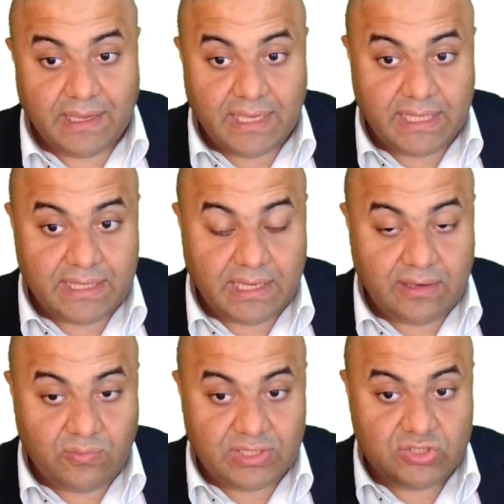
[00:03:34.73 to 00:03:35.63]

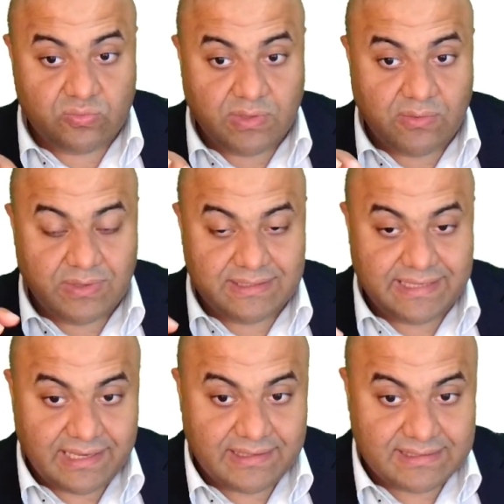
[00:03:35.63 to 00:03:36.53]
in which we will
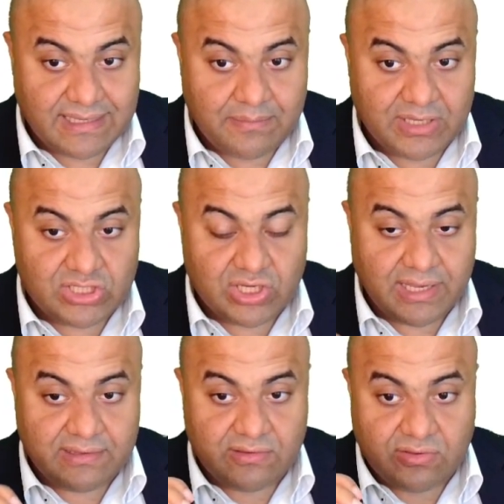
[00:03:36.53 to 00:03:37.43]
take this image
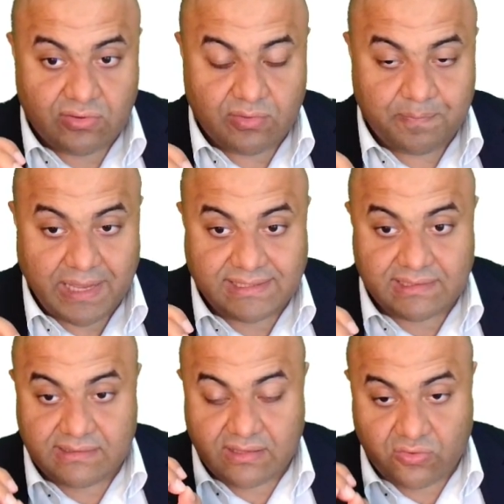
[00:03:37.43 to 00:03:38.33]
and pass
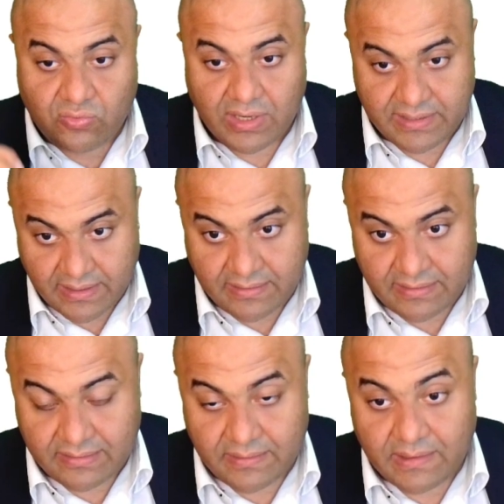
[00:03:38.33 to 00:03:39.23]
it through a
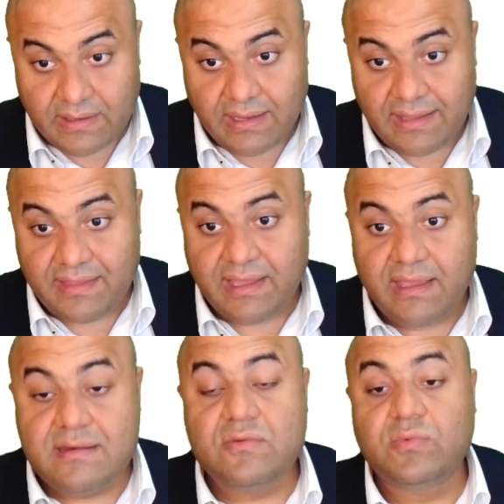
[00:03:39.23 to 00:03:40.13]
kernel, and the
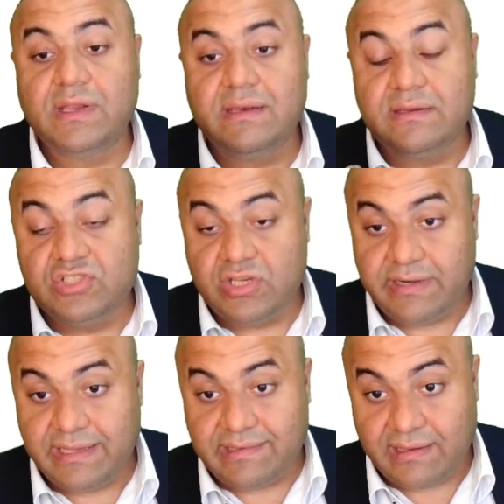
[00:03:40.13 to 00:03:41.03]
kernel will
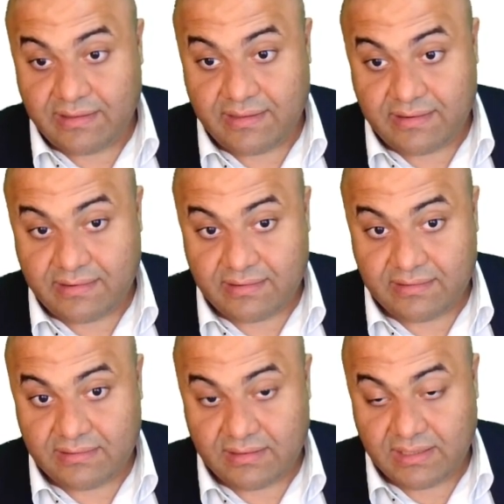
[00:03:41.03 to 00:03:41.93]
generate another
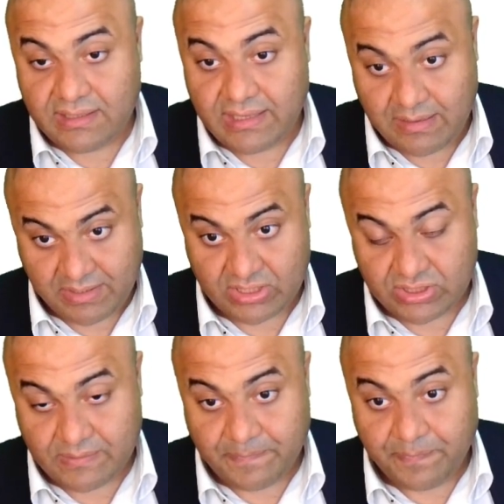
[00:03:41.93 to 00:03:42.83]

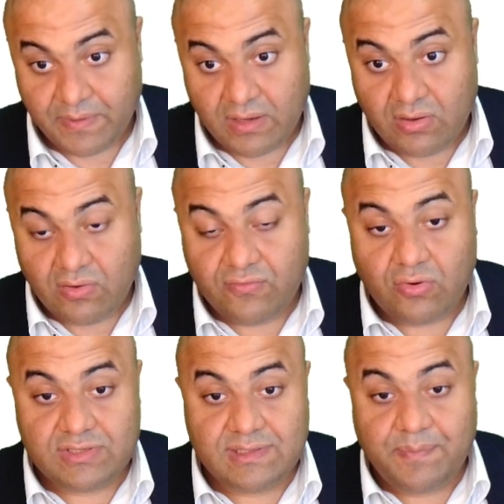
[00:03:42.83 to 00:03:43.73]
image. Of
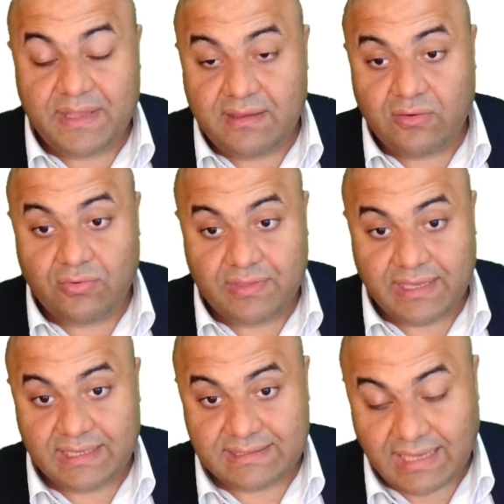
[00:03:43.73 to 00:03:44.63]
course, depending on
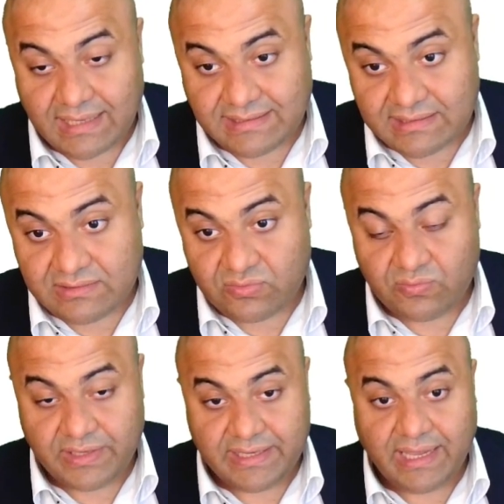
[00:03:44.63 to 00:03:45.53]
the sizes,
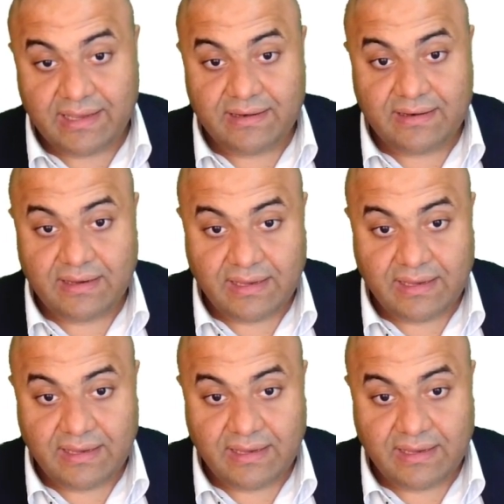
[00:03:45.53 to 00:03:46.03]
we can